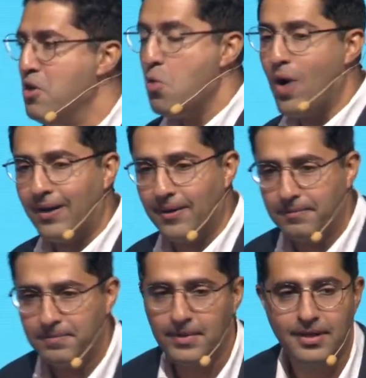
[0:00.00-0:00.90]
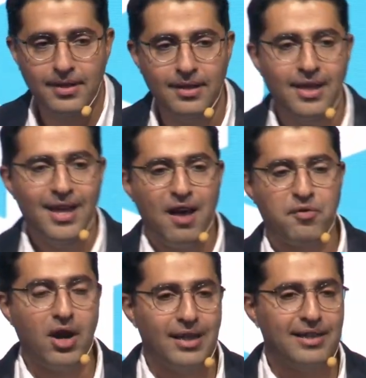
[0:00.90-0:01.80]
Well, I've
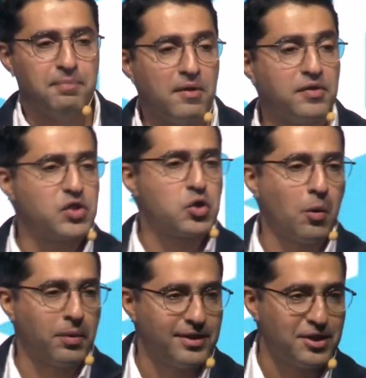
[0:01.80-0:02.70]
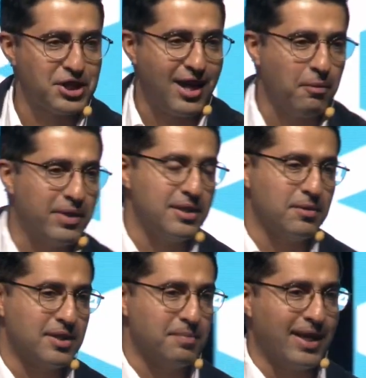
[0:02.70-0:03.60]
got a little bit of a story to share with
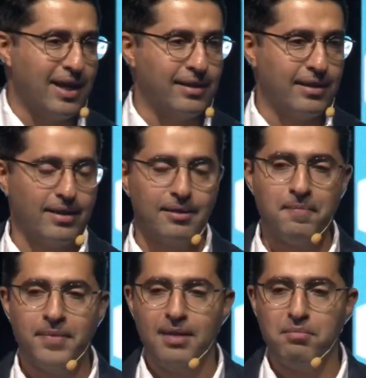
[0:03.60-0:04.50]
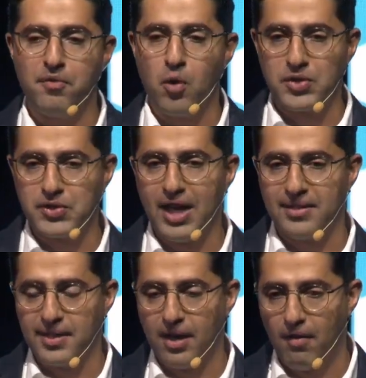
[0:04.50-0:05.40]
you at the beginning, before
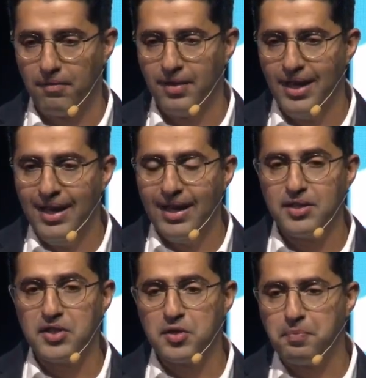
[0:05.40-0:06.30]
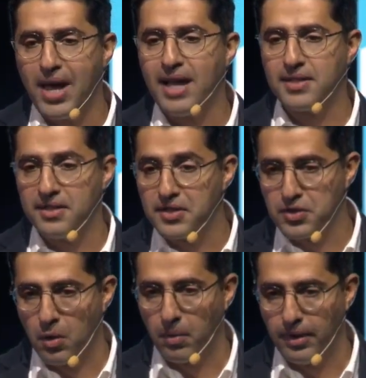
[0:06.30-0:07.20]
starting off. It's a personal
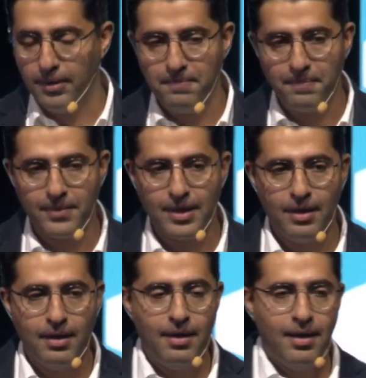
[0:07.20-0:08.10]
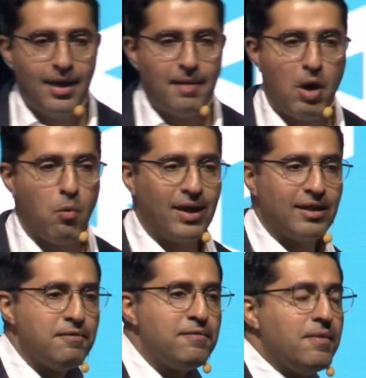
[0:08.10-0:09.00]
story about one
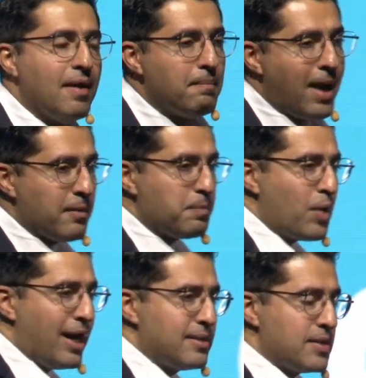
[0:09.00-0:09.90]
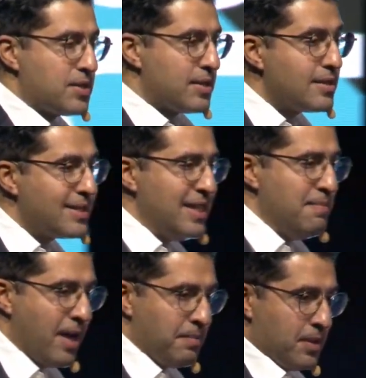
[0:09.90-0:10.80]
of my brightest
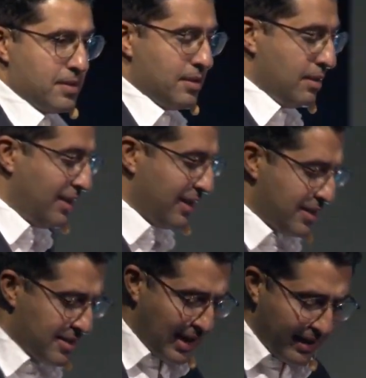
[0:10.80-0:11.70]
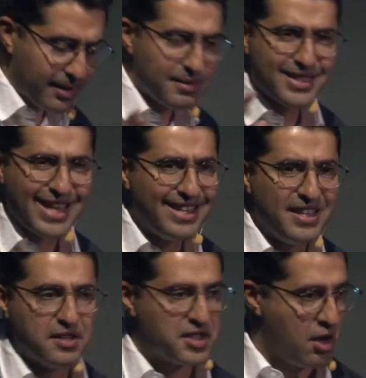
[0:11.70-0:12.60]
team members. It is like 10
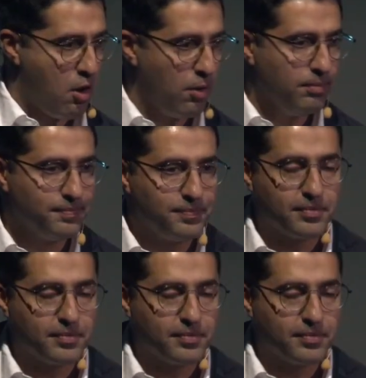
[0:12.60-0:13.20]
years ago.